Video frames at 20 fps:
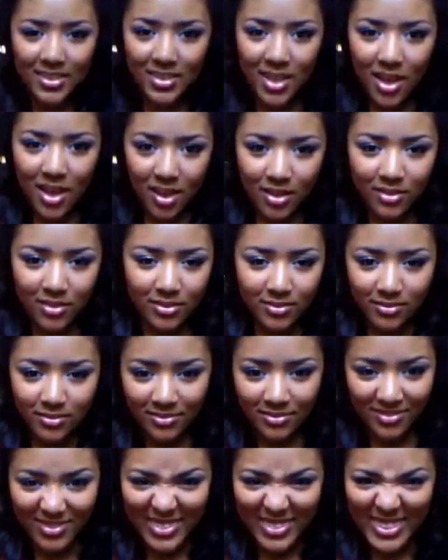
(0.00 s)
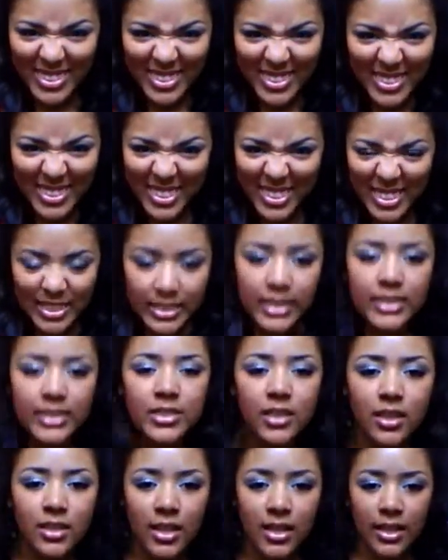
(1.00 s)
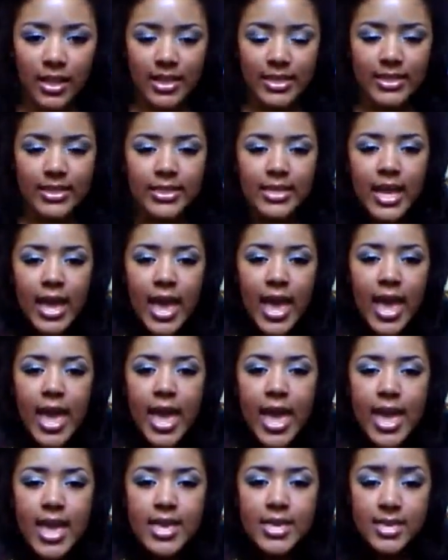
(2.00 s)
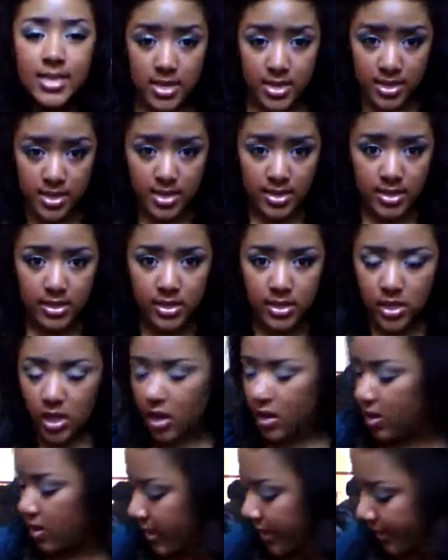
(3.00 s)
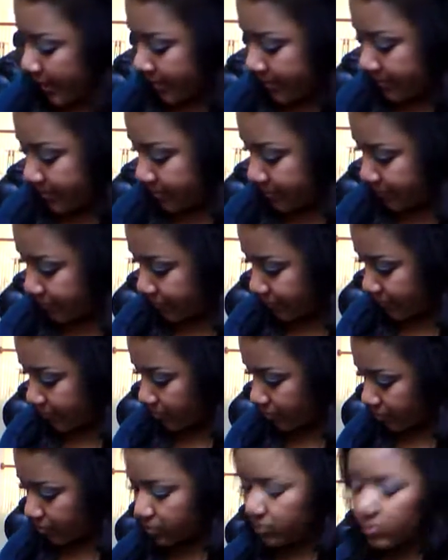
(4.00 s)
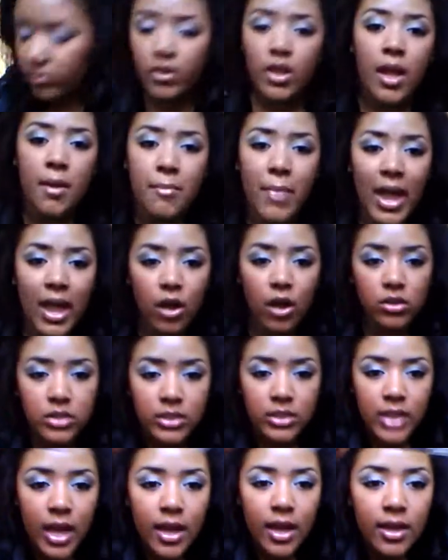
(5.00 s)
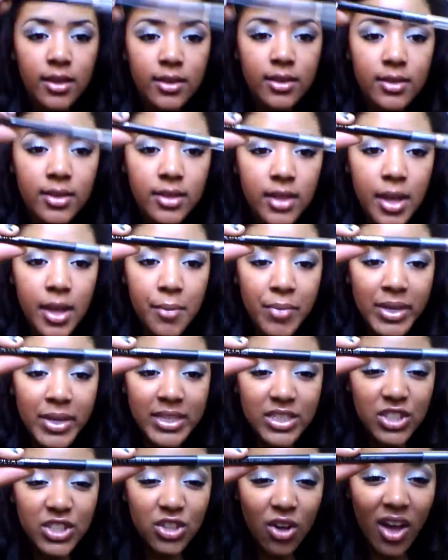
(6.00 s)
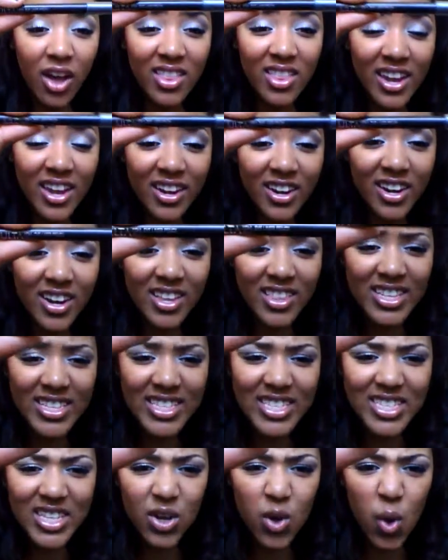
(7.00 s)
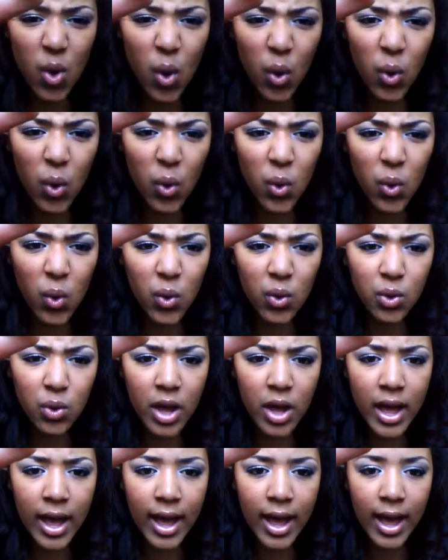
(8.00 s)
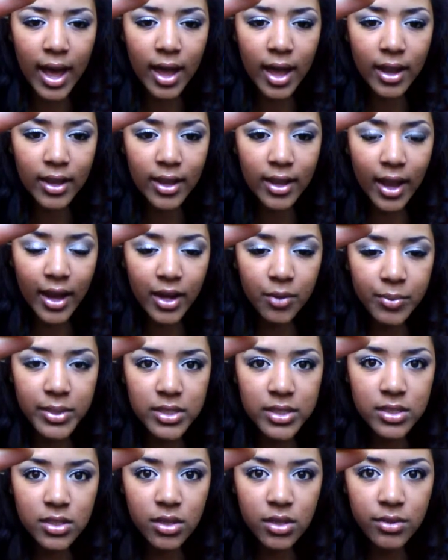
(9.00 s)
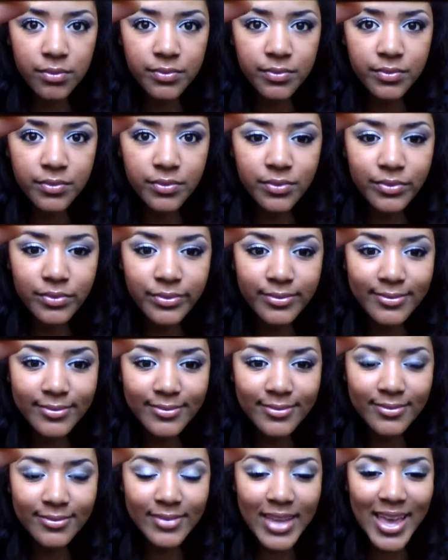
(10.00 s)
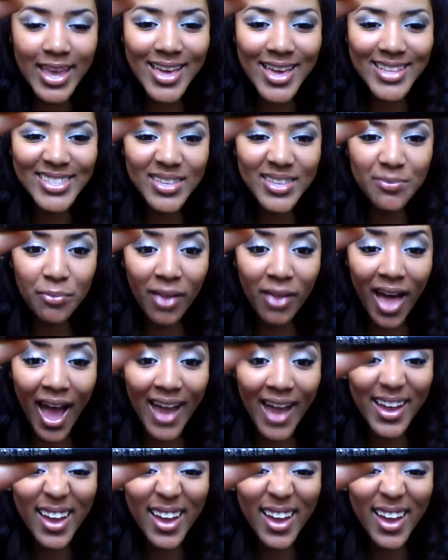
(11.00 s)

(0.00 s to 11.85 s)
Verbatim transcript: So, next on the list is um, my Ulta pencil eyeliner, and this is a kohl liner pencil. It's in black.